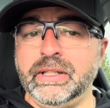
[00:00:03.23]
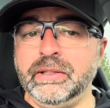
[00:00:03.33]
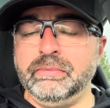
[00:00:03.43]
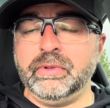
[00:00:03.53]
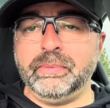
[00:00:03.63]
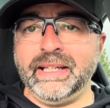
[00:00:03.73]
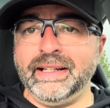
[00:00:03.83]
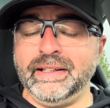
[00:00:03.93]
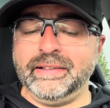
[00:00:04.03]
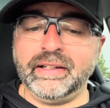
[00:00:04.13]
I've been
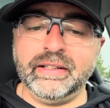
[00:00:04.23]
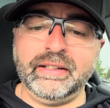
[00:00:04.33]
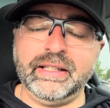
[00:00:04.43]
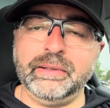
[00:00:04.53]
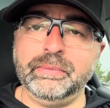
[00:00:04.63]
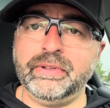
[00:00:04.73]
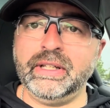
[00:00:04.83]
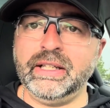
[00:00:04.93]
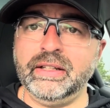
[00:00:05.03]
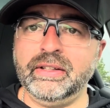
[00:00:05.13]
getting a ton of DMs
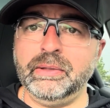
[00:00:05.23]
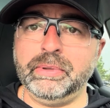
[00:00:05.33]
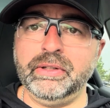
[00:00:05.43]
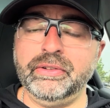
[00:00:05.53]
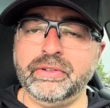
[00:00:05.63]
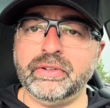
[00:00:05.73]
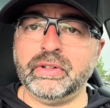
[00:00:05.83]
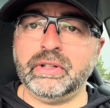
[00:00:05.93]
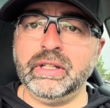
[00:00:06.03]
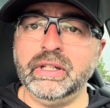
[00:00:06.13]
and seeing posts
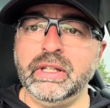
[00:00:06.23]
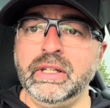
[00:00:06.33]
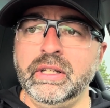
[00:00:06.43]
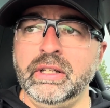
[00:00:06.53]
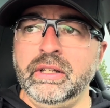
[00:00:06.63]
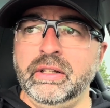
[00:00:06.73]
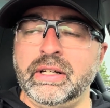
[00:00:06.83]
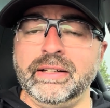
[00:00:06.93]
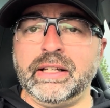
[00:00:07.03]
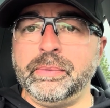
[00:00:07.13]
on
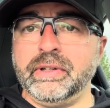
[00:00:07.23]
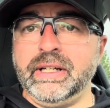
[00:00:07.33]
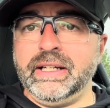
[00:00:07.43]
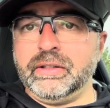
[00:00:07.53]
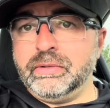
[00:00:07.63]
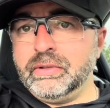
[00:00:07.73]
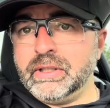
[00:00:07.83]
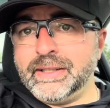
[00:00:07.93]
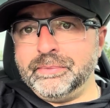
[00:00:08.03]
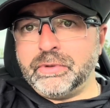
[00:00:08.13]
hot topic right now,
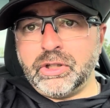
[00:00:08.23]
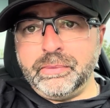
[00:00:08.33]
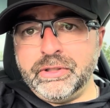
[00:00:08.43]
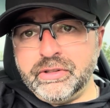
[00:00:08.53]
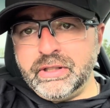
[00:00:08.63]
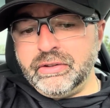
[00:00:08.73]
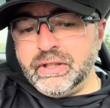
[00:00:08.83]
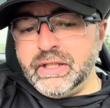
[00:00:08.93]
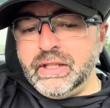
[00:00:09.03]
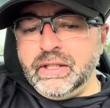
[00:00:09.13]
arm injuries
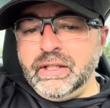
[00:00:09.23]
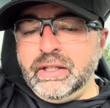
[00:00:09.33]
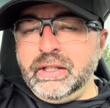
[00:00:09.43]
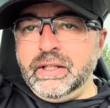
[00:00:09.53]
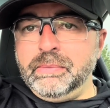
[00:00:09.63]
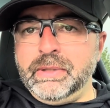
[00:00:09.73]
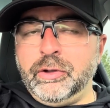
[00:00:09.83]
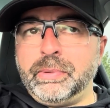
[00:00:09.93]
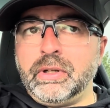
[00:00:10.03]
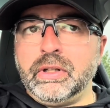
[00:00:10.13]
in
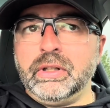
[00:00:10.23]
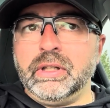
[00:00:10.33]
baseball.